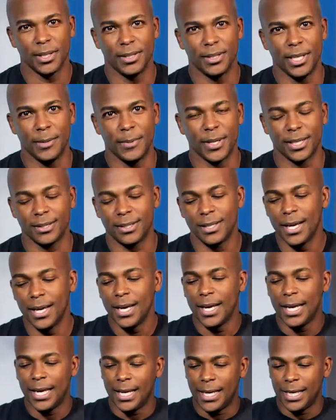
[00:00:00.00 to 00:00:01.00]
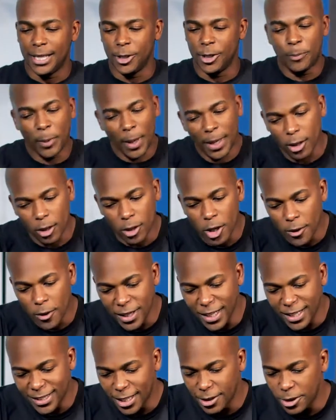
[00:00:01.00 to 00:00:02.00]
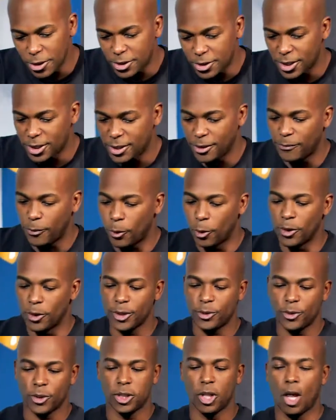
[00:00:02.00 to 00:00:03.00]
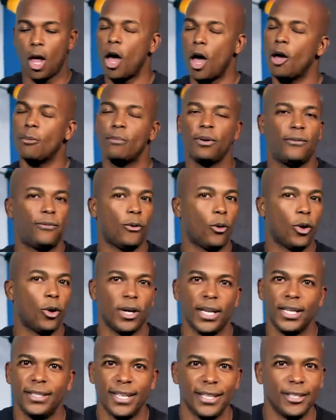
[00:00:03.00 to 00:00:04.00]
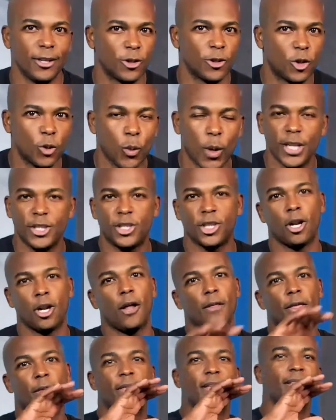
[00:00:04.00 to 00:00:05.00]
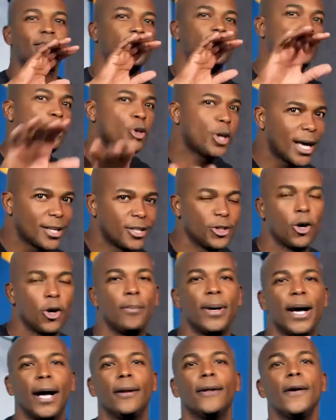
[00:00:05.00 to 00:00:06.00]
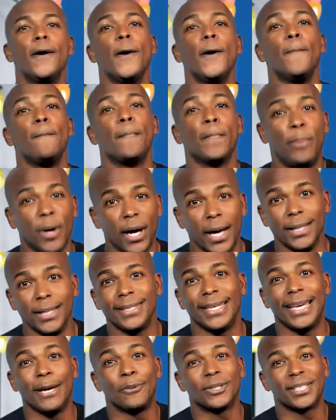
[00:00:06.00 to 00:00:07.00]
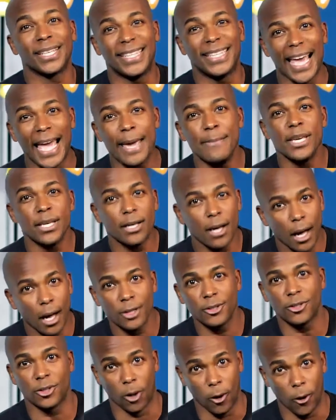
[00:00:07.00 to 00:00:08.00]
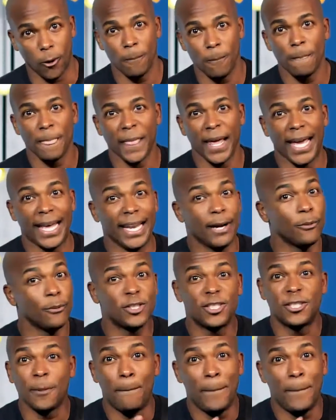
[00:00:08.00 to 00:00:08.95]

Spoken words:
See, because you probably don't know the Nintendo 64. This was long before Nintendo Switch and all the things that you guys know about, but it was a gaming console and it was the